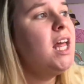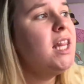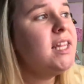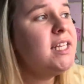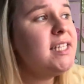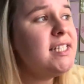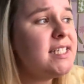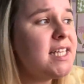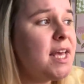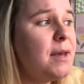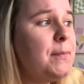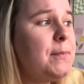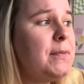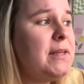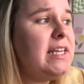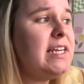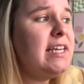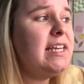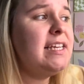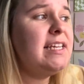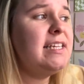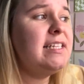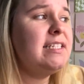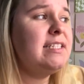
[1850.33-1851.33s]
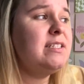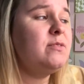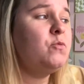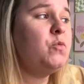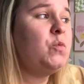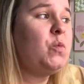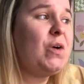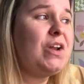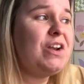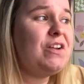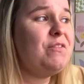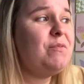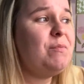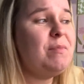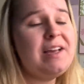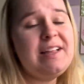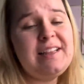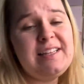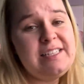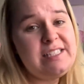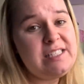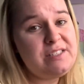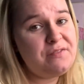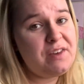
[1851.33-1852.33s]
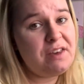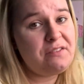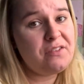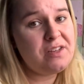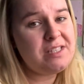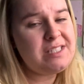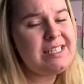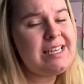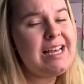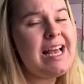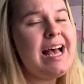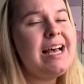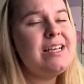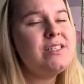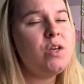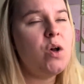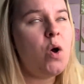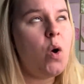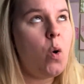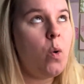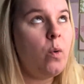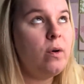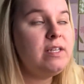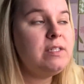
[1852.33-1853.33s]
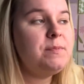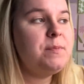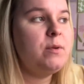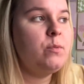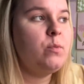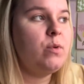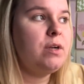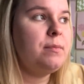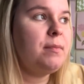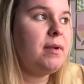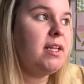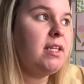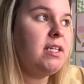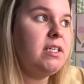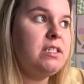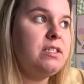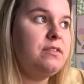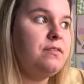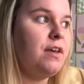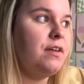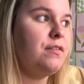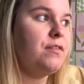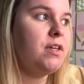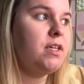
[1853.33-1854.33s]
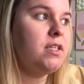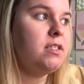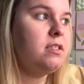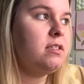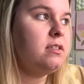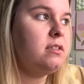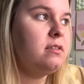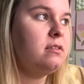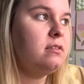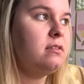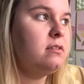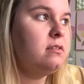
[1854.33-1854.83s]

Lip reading: This company is one of my least favorites and it has always been one of my least favorites.